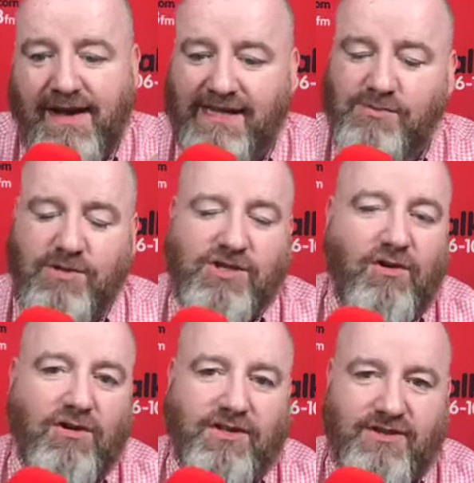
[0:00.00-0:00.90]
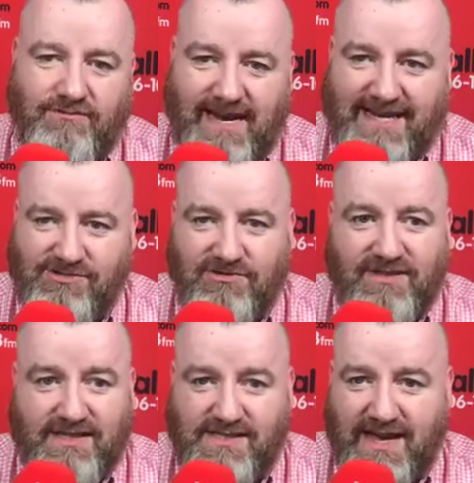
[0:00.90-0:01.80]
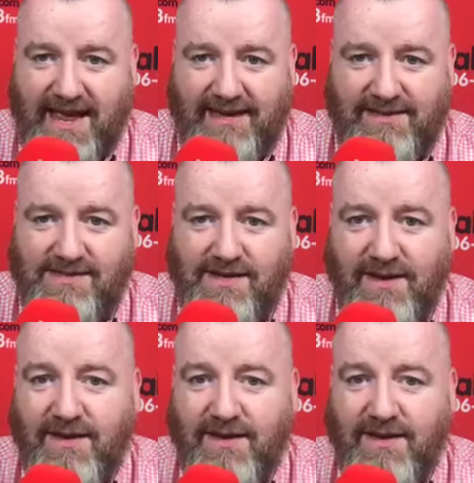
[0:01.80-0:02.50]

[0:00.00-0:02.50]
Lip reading: it's what's called in the restaurant the seconds,